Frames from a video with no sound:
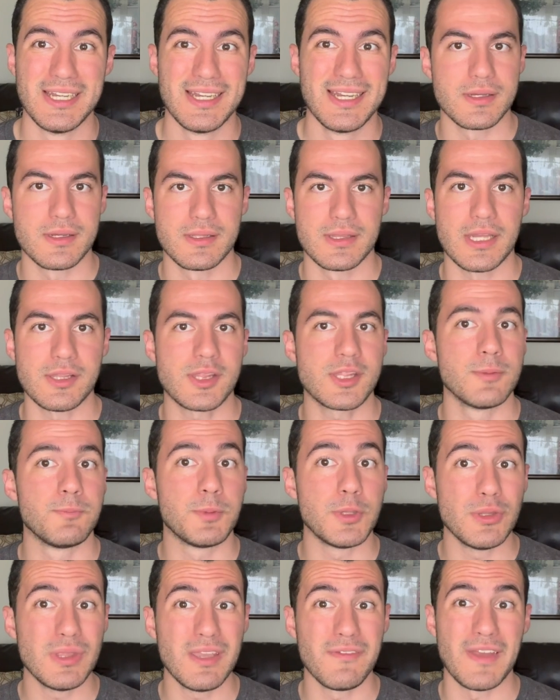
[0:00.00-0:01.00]
But that's the
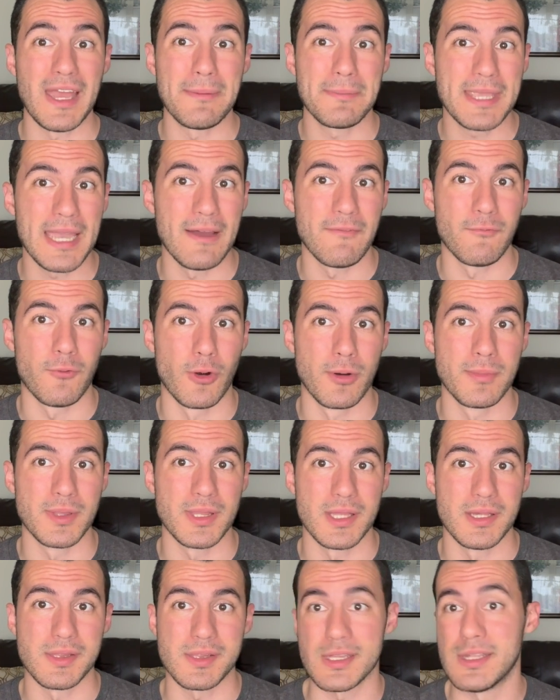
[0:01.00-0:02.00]
beauty of MCAT
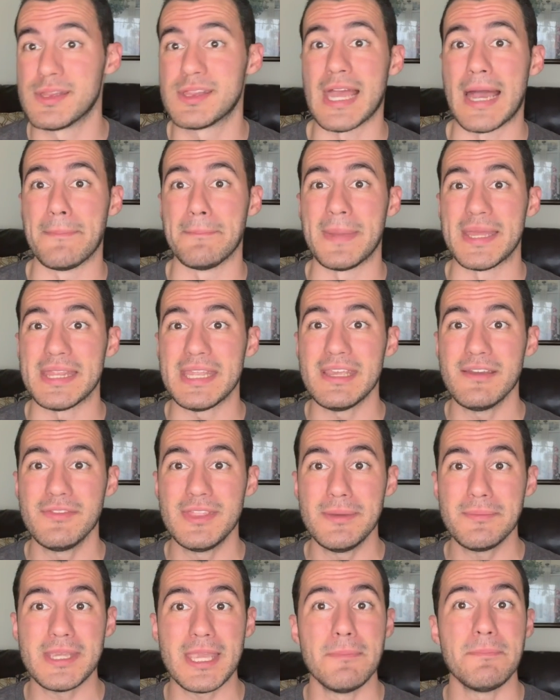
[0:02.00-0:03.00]
formulas, is that many of
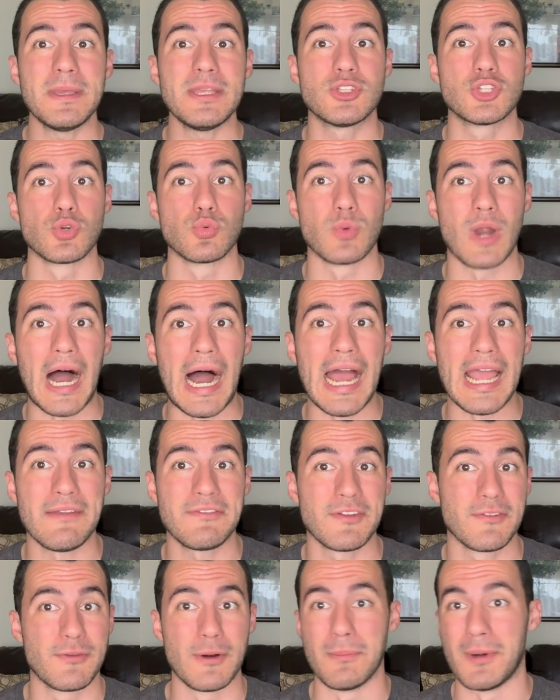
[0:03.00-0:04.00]
them can be derived
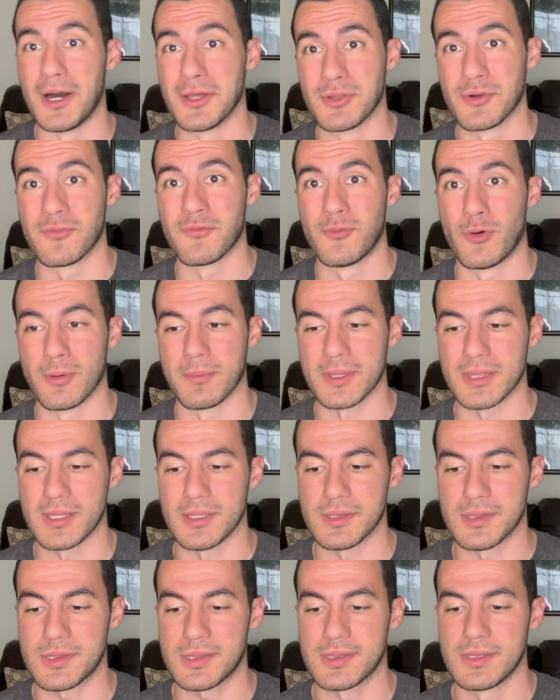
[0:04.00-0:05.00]
from other
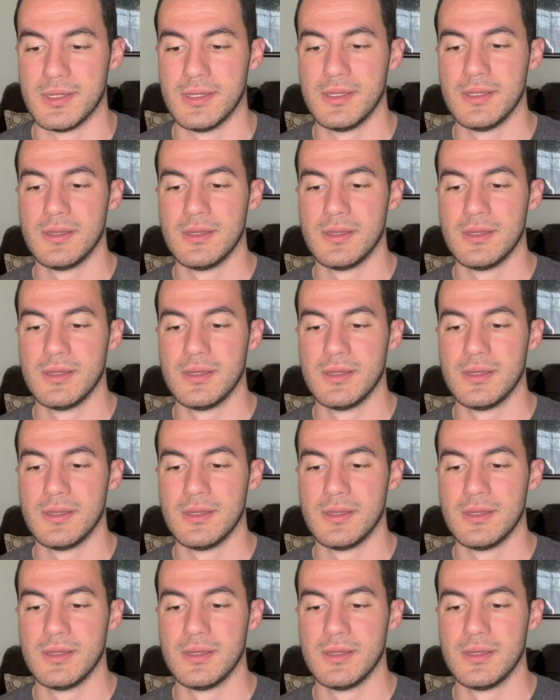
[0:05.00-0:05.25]
formulas.